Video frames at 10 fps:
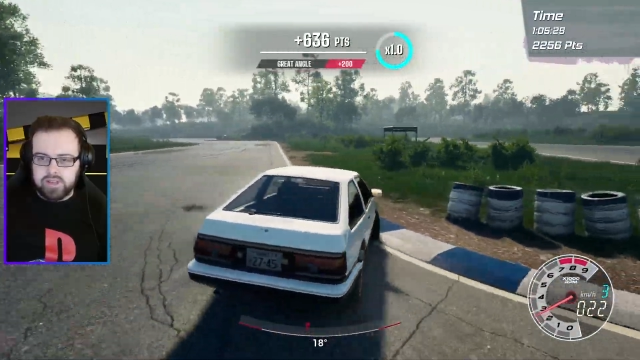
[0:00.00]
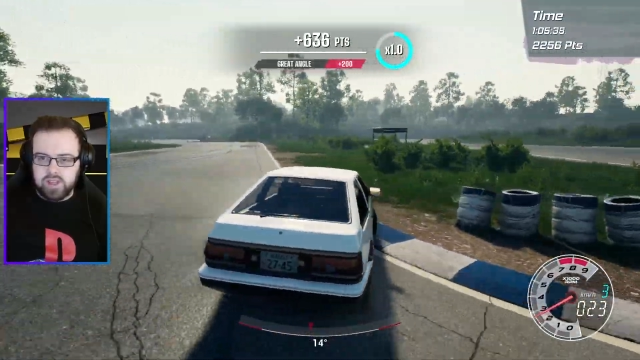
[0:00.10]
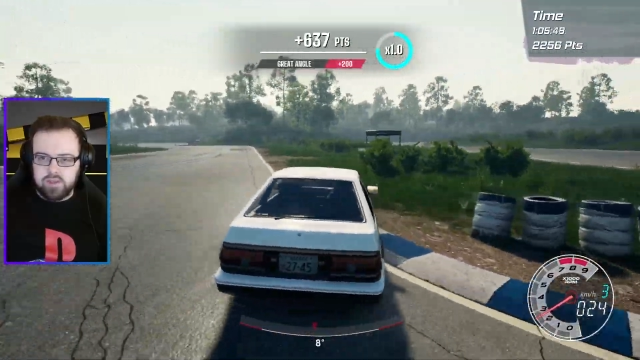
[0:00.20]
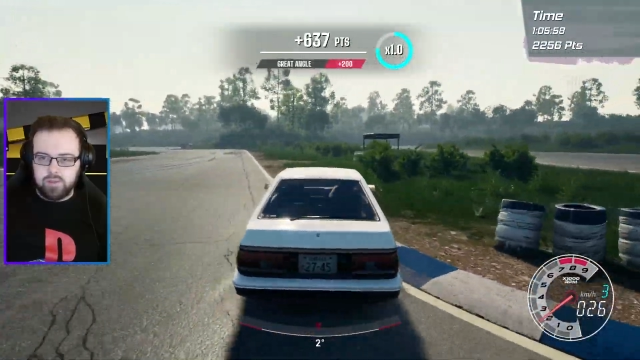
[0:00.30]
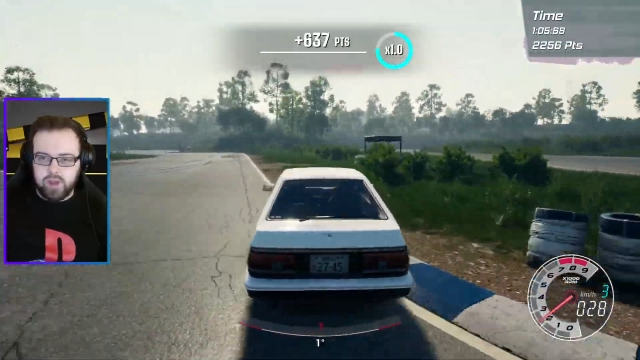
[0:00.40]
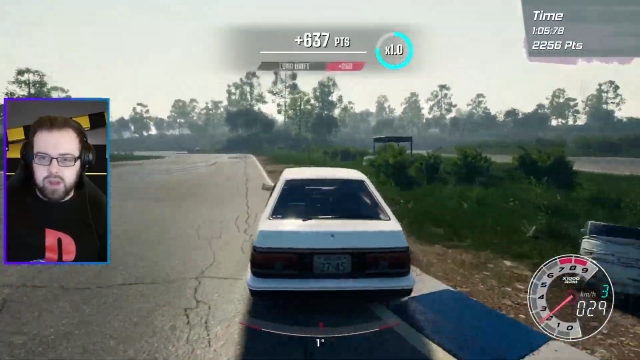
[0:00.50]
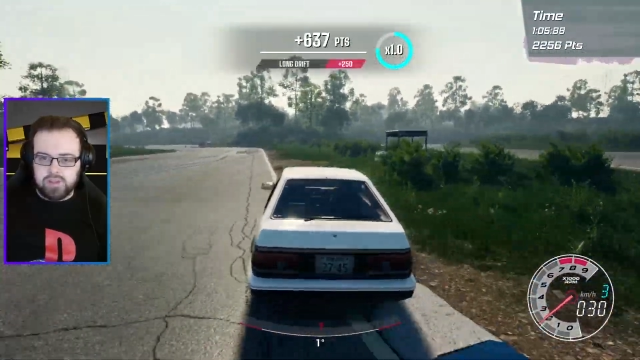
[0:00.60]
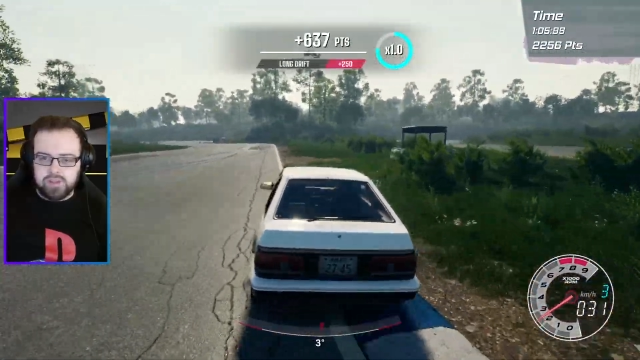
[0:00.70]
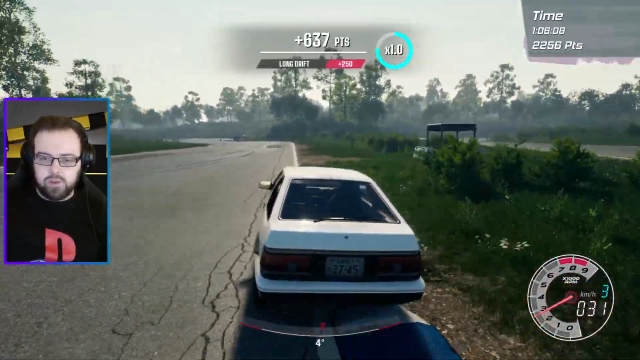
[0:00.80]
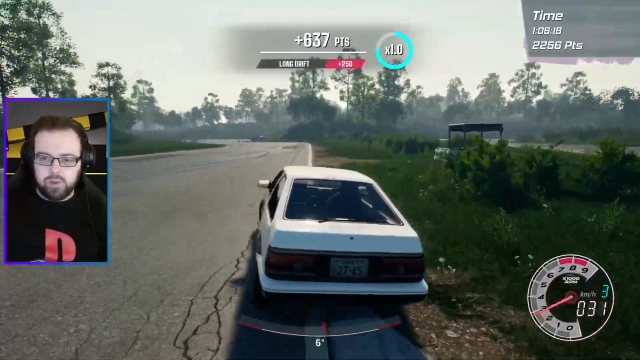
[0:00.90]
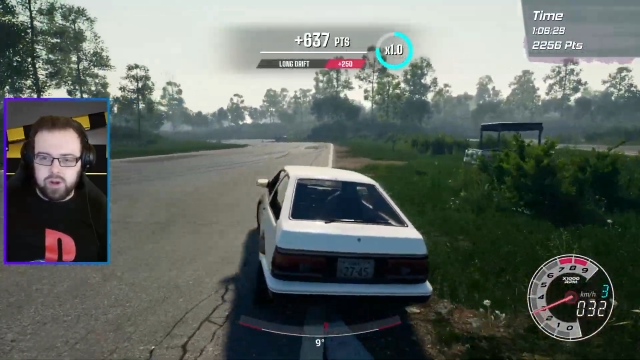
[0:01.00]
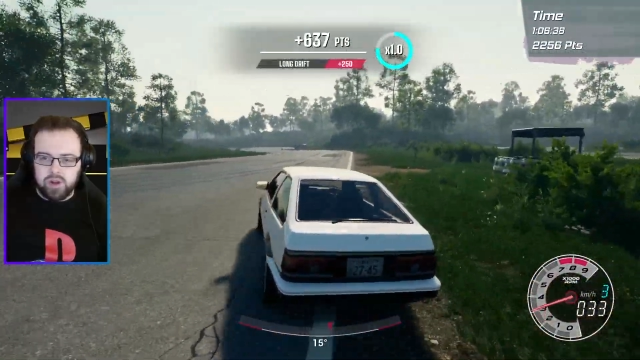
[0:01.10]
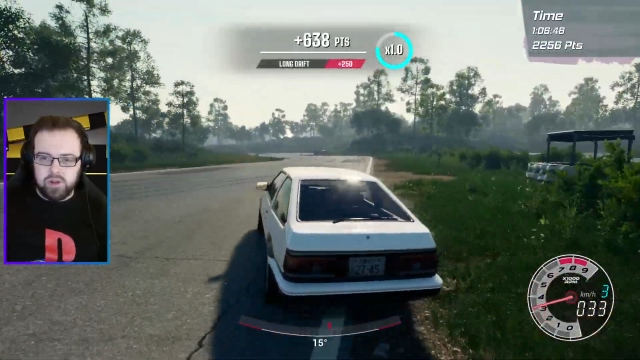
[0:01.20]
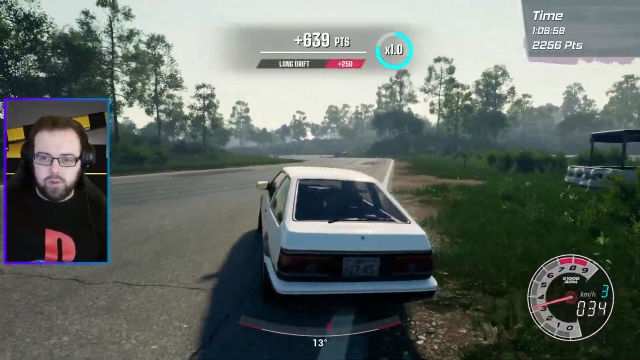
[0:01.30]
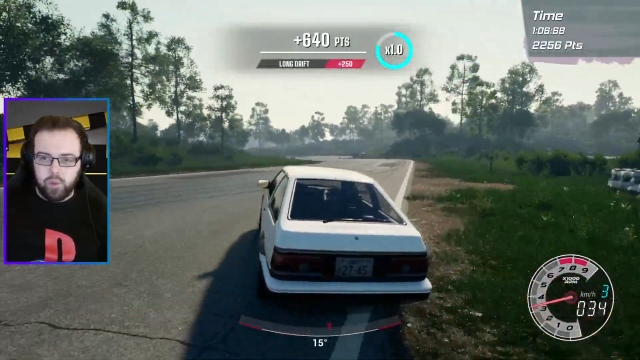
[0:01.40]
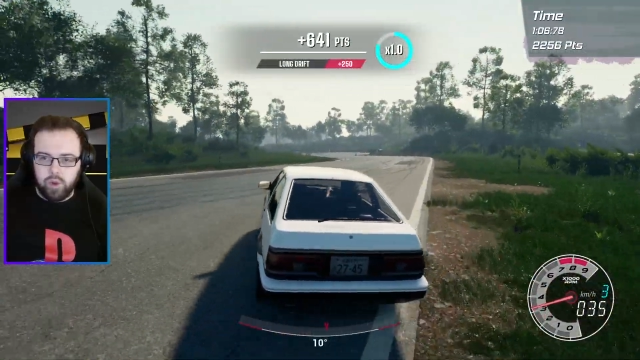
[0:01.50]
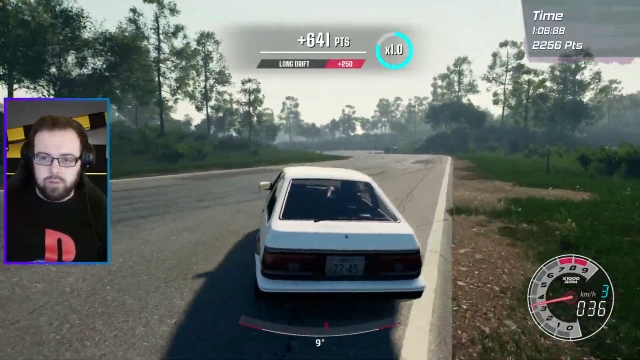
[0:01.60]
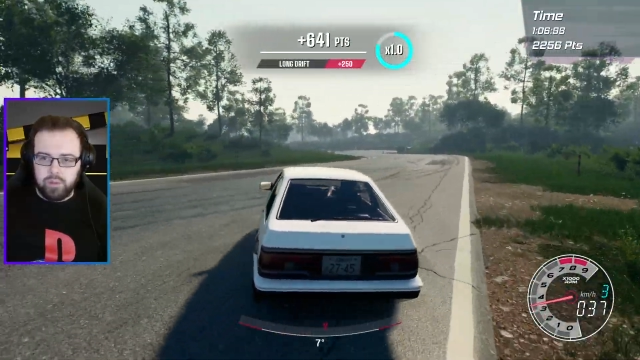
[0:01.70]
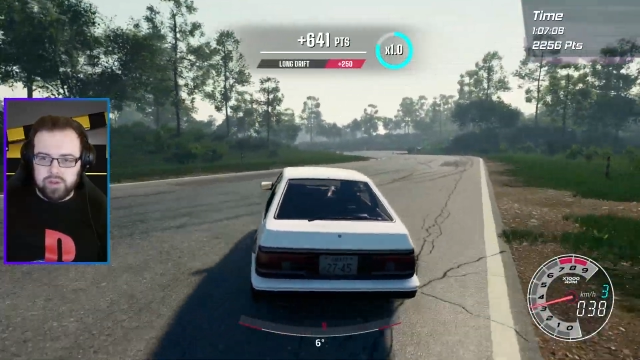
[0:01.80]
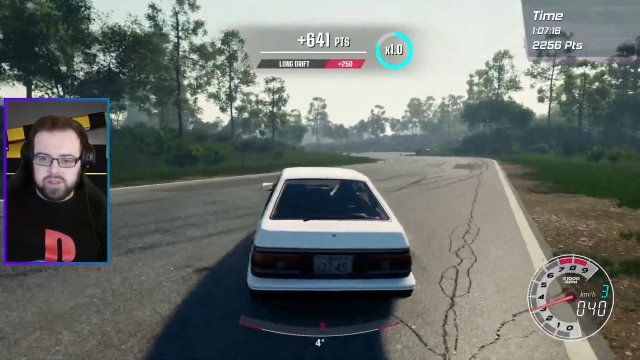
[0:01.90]
see we get to
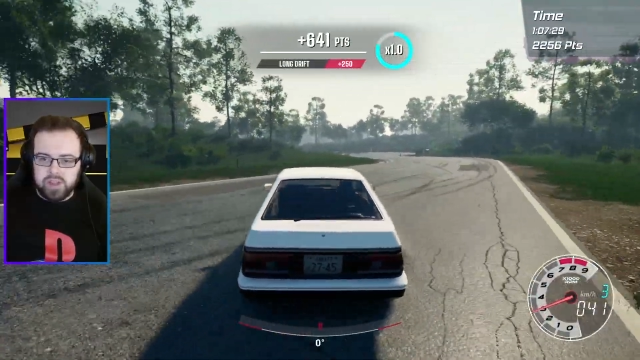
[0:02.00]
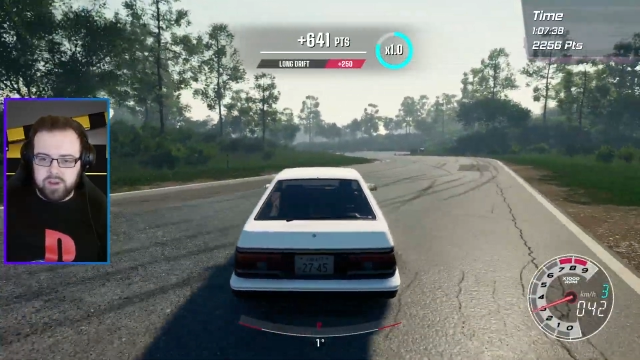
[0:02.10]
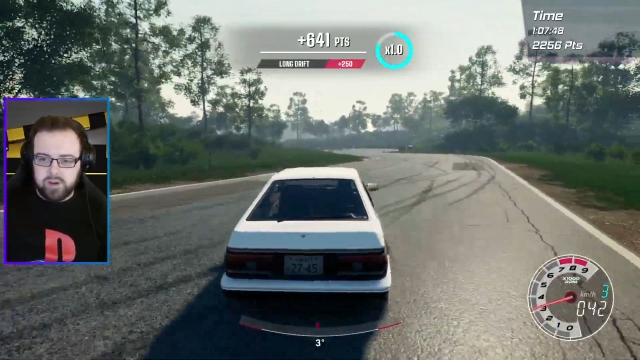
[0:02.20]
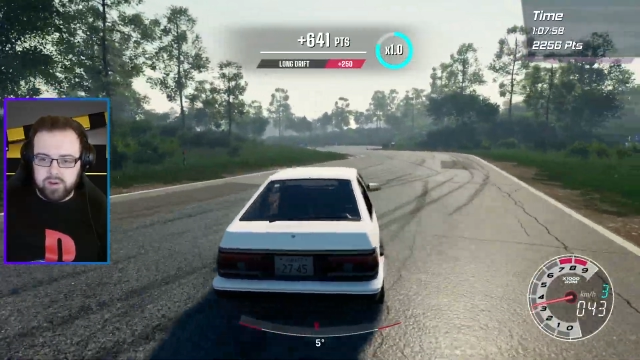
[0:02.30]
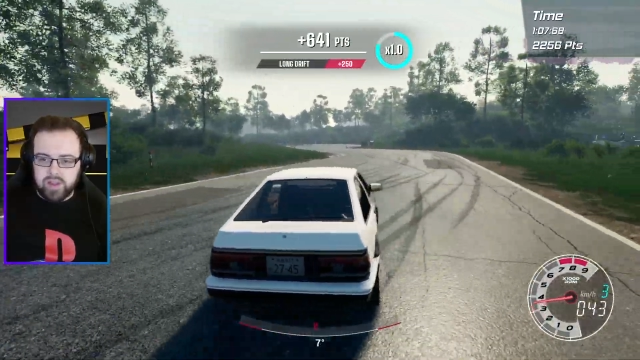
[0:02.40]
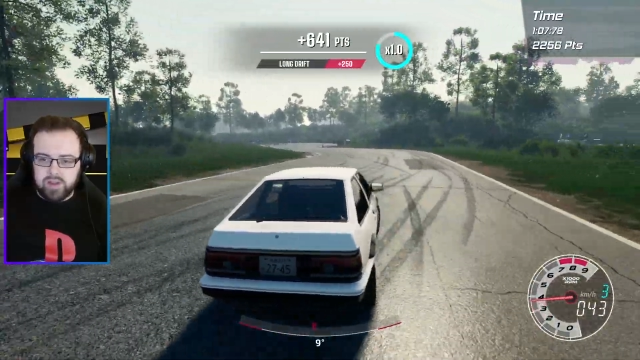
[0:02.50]
1.0